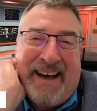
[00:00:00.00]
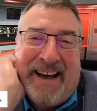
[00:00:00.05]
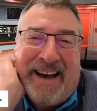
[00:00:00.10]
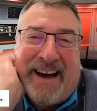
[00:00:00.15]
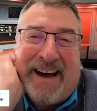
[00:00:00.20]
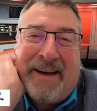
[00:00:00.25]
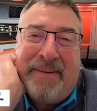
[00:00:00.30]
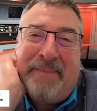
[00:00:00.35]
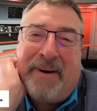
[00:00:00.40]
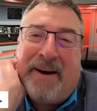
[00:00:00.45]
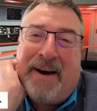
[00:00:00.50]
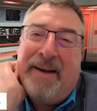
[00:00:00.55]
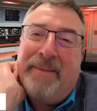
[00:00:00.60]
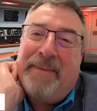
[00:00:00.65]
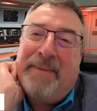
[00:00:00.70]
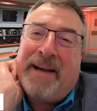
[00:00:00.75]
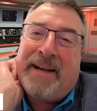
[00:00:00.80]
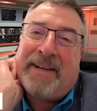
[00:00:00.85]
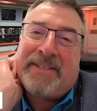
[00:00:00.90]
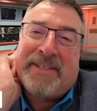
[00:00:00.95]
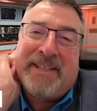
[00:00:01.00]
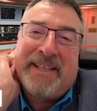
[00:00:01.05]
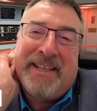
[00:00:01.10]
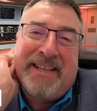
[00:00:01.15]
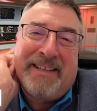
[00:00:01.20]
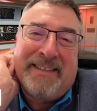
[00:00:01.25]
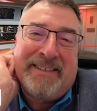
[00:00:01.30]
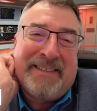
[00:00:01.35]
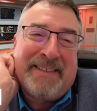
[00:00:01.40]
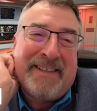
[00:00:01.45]
I'm I'm actually
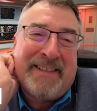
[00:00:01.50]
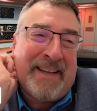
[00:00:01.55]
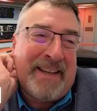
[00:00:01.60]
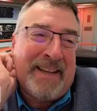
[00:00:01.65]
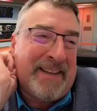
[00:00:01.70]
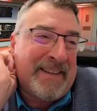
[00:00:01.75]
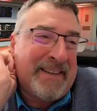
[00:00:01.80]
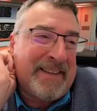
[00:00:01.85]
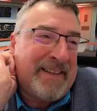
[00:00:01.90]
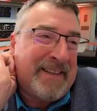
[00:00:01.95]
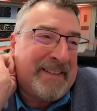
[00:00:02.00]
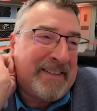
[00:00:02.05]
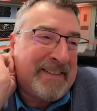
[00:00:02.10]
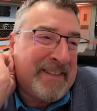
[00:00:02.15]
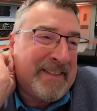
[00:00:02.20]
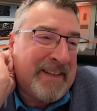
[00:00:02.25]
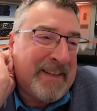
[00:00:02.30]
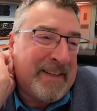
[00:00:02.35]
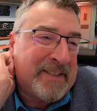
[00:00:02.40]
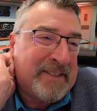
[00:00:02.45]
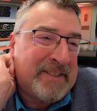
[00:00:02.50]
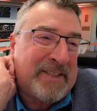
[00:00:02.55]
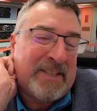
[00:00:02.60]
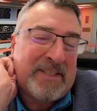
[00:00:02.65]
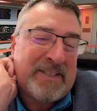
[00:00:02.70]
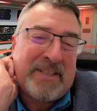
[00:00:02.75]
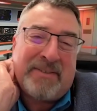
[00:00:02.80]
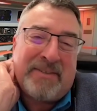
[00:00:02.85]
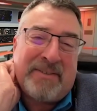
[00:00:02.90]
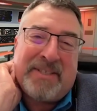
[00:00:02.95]
in uh, in uh, just
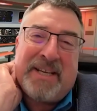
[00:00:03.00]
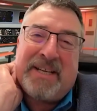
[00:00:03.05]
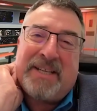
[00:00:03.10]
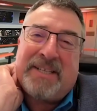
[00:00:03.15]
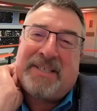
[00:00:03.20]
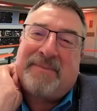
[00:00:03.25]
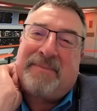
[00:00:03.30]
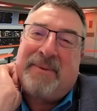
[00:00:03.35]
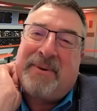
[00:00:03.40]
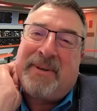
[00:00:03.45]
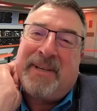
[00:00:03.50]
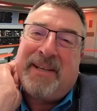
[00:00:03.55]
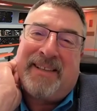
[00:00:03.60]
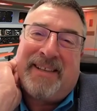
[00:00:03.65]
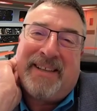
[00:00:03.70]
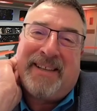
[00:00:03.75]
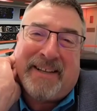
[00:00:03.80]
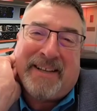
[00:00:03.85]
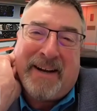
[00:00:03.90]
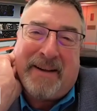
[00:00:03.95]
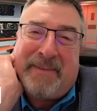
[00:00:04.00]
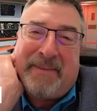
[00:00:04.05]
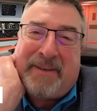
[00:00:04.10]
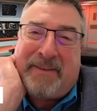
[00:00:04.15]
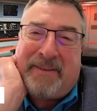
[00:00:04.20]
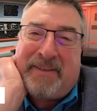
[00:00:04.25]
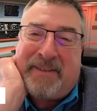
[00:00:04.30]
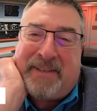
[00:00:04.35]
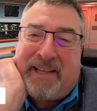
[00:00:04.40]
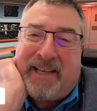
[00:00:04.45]
outside of Smoky Lake. I'm
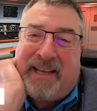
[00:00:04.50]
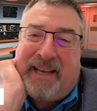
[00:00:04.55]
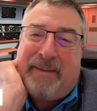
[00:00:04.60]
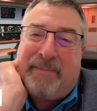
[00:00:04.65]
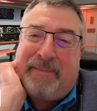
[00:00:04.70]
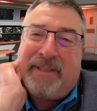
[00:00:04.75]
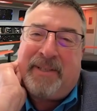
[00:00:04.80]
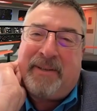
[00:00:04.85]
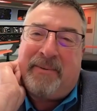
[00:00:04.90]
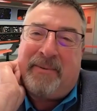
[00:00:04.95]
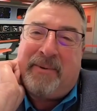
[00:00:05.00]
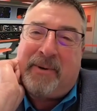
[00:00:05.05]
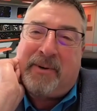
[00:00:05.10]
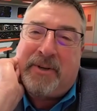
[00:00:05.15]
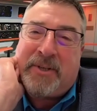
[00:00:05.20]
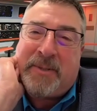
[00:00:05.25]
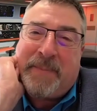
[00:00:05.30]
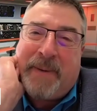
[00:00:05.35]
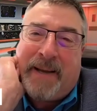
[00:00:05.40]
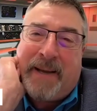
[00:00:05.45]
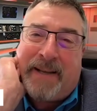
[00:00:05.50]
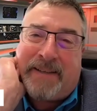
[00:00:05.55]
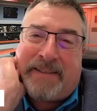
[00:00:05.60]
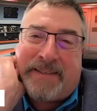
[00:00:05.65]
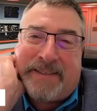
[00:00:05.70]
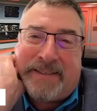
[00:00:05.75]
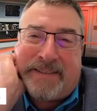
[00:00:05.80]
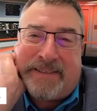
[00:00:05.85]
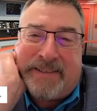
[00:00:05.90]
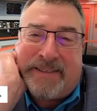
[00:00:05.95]
in the hamlet of
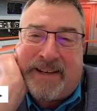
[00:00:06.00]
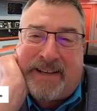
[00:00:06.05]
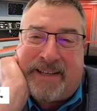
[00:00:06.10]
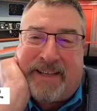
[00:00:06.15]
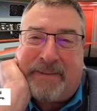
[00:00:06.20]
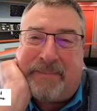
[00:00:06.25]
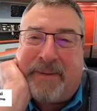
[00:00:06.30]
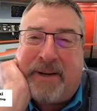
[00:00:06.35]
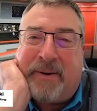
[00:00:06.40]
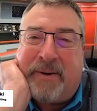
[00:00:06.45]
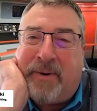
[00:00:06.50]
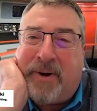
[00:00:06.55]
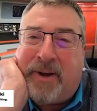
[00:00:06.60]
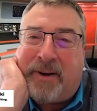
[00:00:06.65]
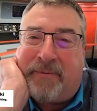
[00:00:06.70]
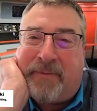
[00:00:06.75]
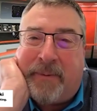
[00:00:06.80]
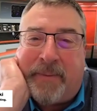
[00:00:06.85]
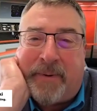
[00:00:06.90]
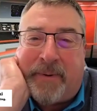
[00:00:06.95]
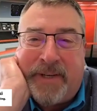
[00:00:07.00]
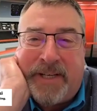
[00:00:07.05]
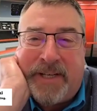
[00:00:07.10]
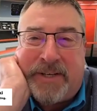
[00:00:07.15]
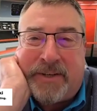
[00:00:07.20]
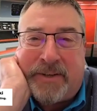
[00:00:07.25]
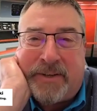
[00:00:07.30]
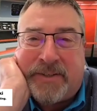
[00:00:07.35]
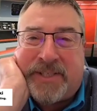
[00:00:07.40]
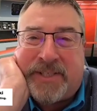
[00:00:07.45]
Warspite, and I get my water from a
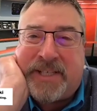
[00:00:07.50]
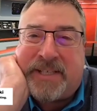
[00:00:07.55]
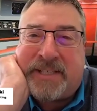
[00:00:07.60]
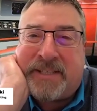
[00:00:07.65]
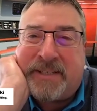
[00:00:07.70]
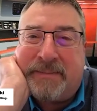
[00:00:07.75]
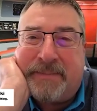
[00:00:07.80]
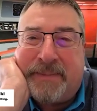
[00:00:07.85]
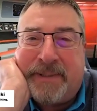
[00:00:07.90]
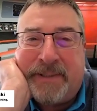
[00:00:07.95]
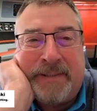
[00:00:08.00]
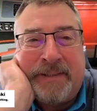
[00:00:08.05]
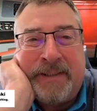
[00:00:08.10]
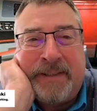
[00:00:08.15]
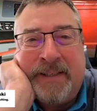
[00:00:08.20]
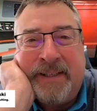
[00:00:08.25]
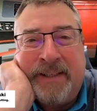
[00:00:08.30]
regional system. And